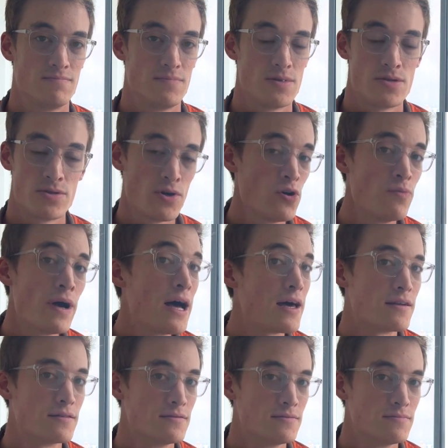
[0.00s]
So
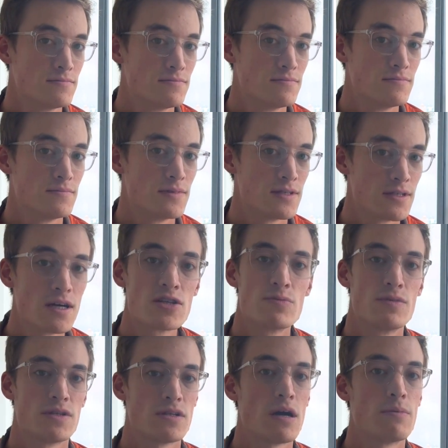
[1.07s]
bad. Such a
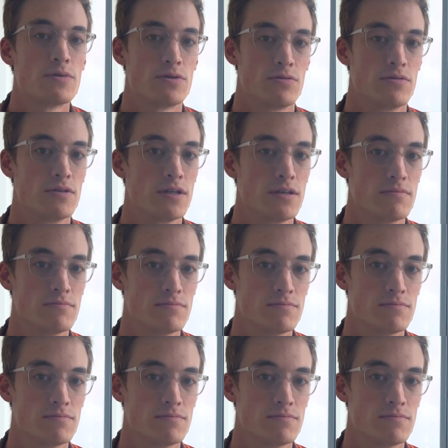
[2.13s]
missed opportunity.